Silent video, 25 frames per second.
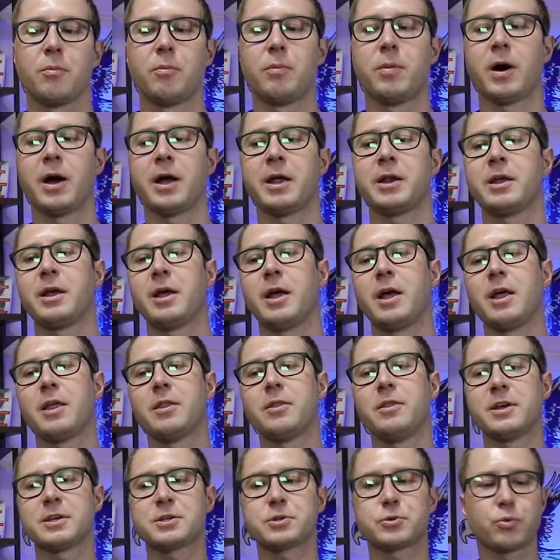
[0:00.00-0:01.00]
But
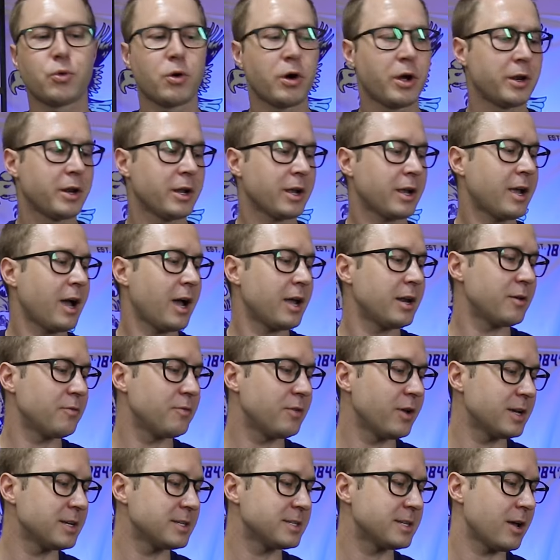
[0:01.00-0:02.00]
this one kind
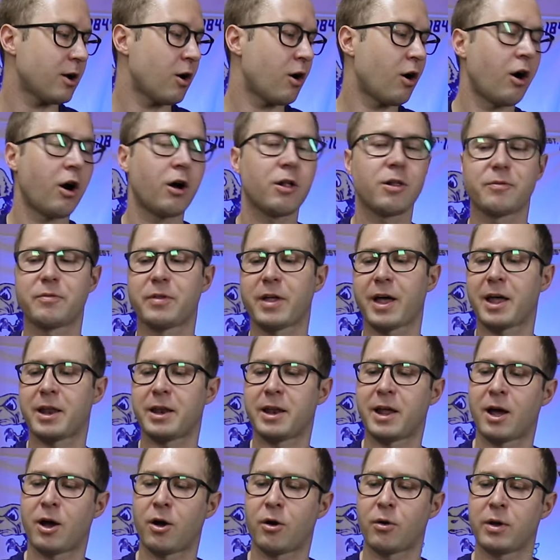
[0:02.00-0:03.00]
of does all of that
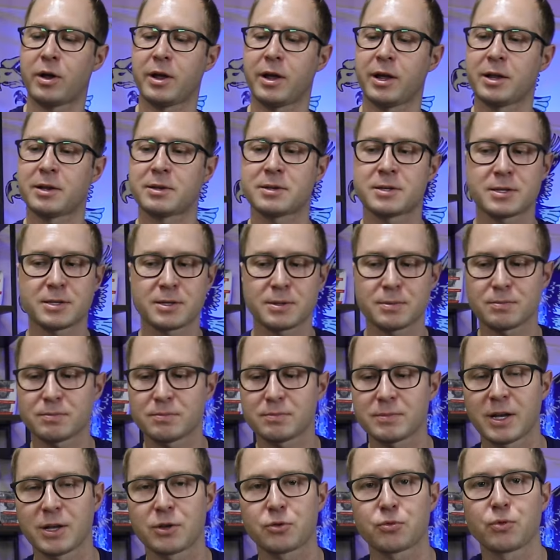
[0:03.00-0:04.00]
now. It's
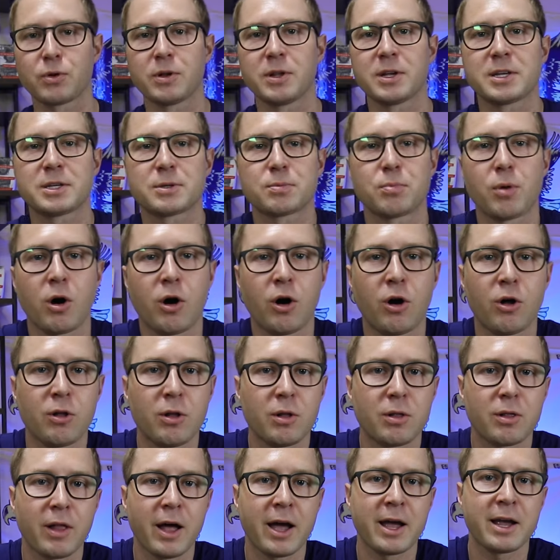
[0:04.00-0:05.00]
It's really
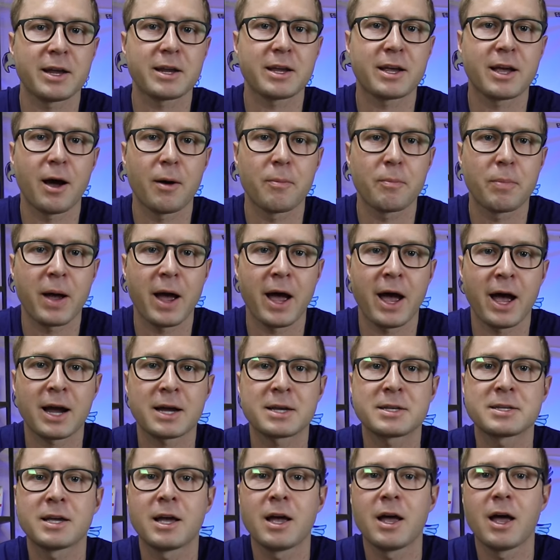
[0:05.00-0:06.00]
small, light,
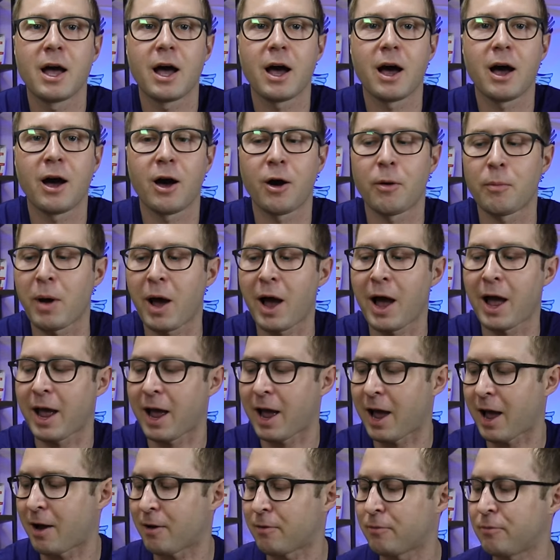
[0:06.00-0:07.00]
compact. Um, I
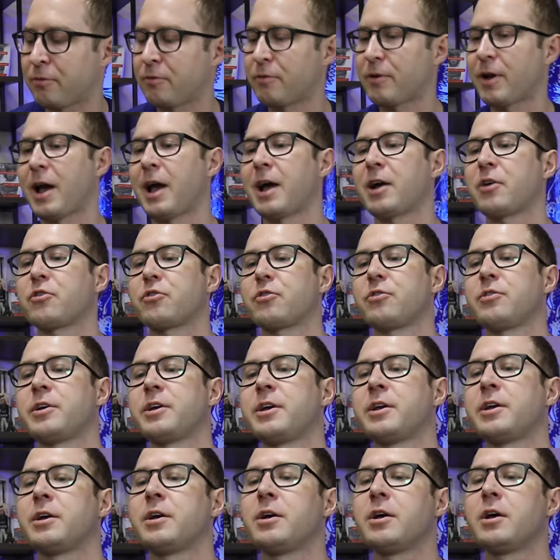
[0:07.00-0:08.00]
have
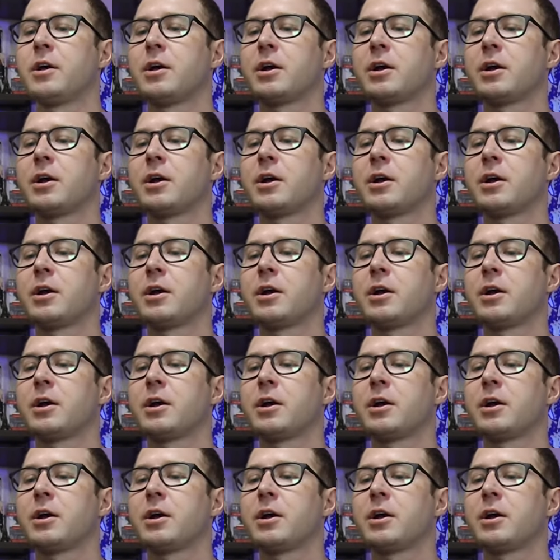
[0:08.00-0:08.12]
actually